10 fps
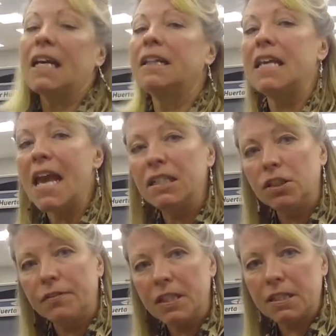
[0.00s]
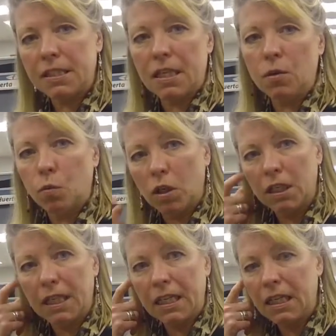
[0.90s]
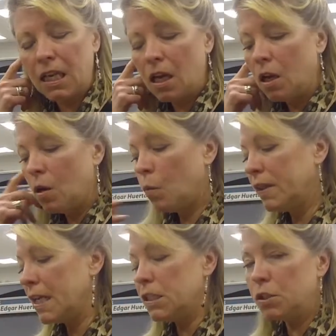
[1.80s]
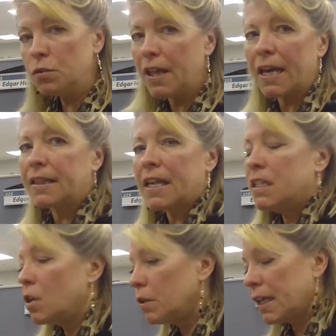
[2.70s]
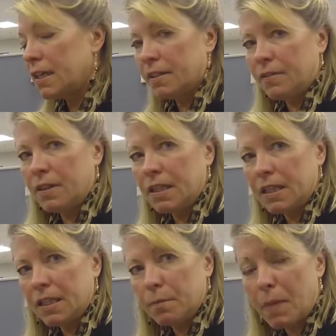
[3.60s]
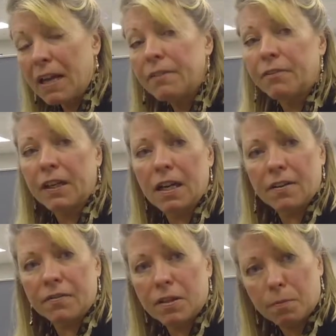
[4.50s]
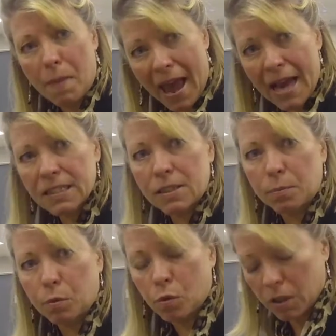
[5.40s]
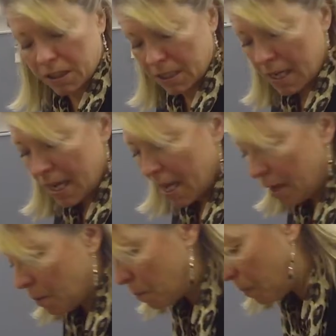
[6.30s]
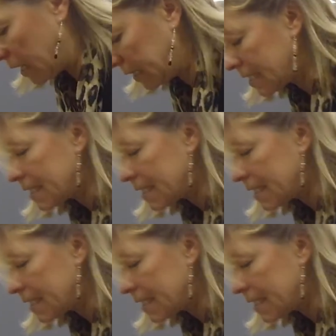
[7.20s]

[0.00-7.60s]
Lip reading: on the edge of their seat working? When they do that, they don't get the benefit of the back support, but the